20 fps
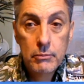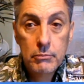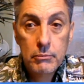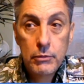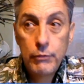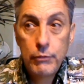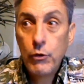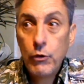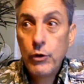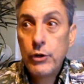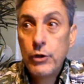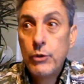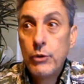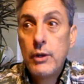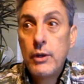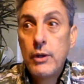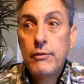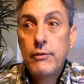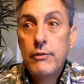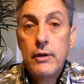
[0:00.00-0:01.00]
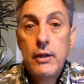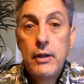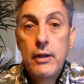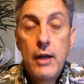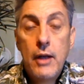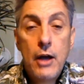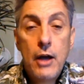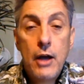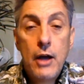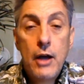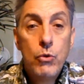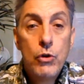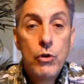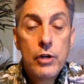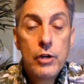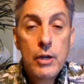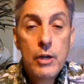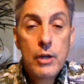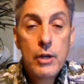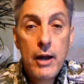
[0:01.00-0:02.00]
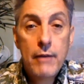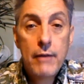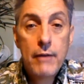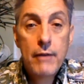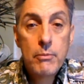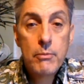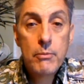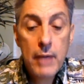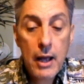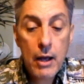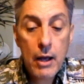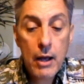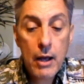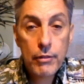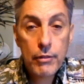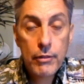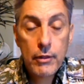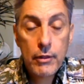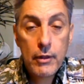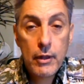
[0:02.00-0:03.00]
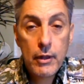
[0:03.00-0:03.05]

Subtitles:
before you even had a word come out of your mouth,